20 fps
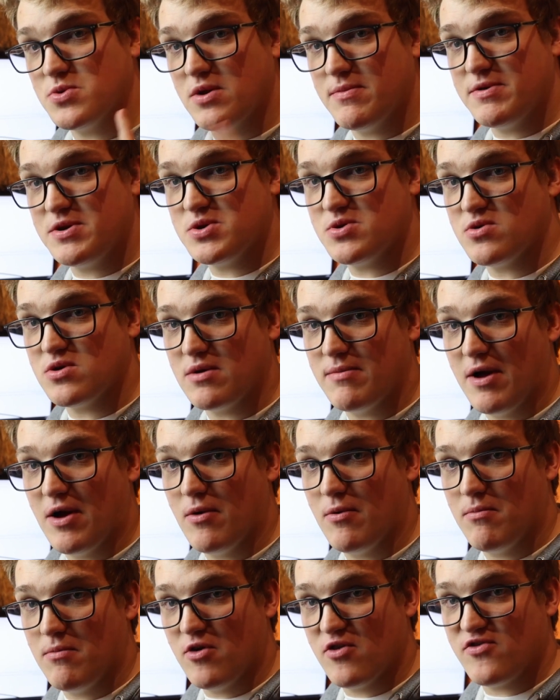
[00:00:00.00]
of all, let me talk
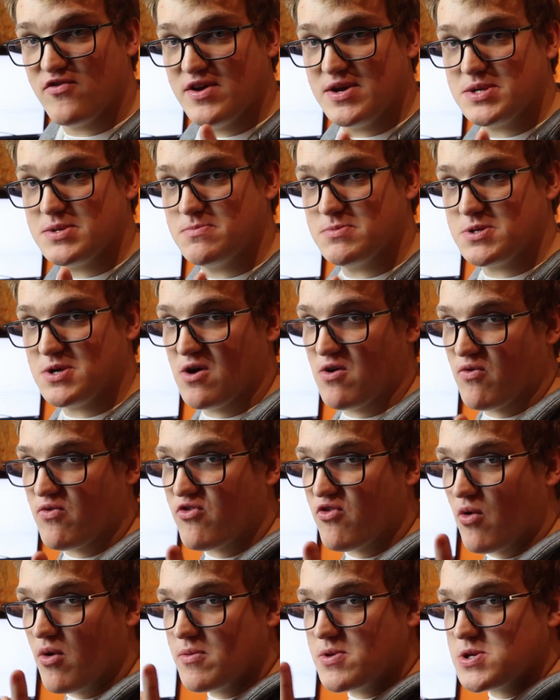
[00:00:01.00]
about Mosfets
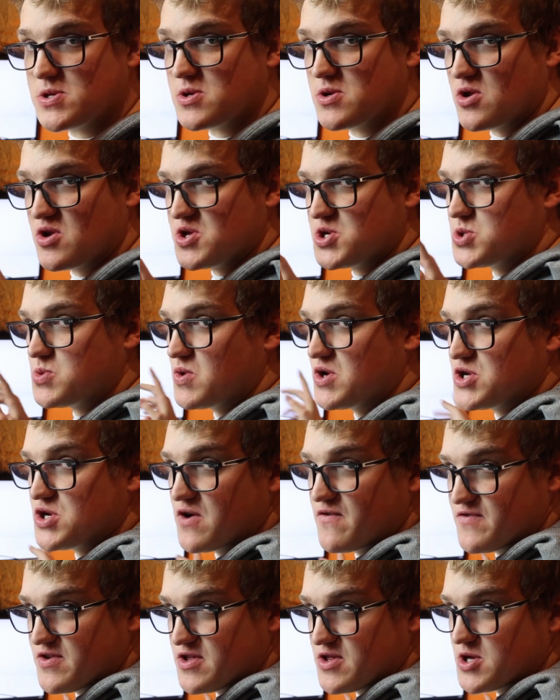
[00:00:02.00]
themselves. So I'm just going to switch
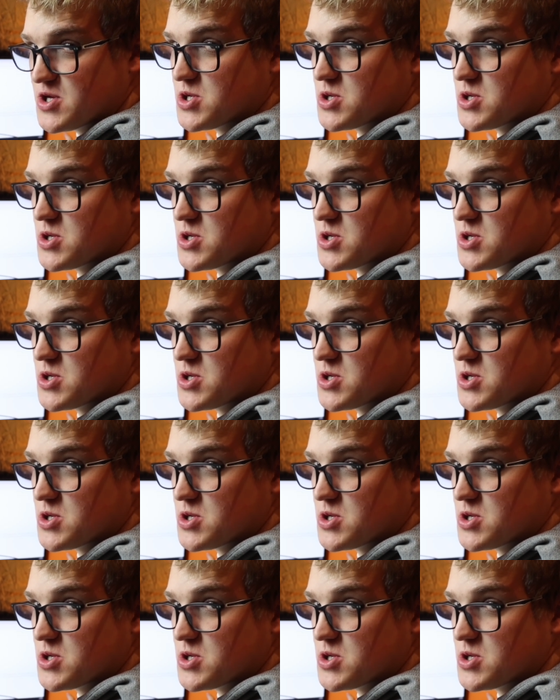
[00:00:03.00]
over to the